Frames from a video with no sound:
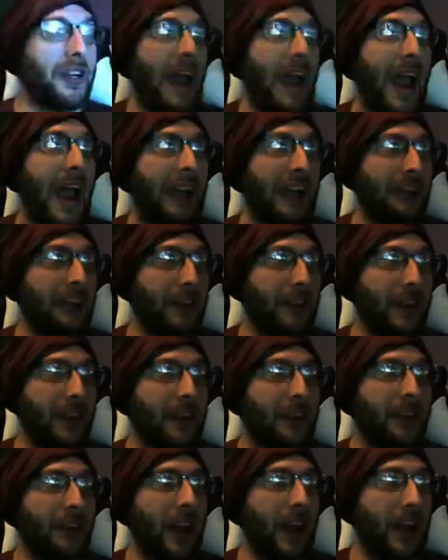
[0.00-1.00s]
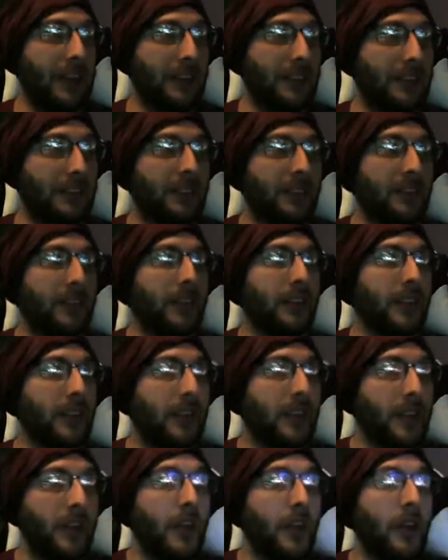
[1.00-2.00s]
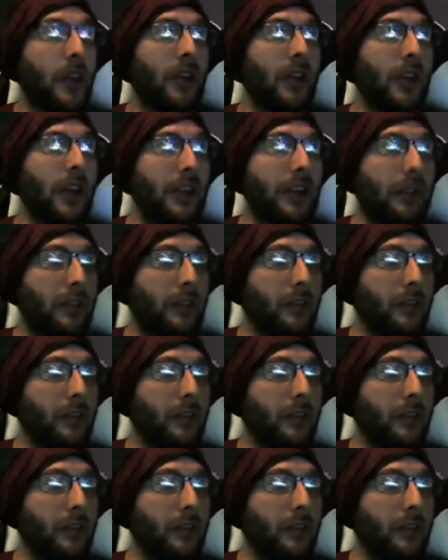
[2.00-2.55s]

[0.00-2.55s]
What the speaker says: activated, guys. Like,